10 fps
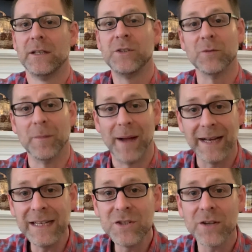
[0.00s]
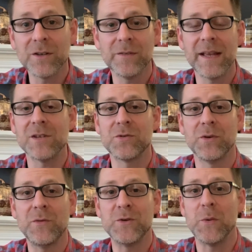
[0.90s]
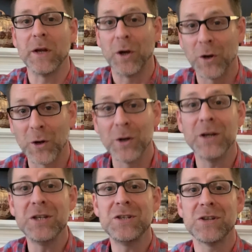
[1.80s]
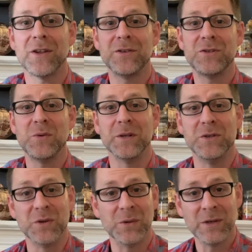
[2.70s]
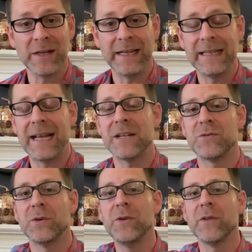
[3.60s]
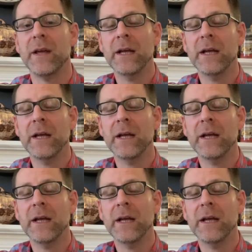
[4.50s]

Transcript: to remind each other of that truth, to encourage each other to endure in that truth,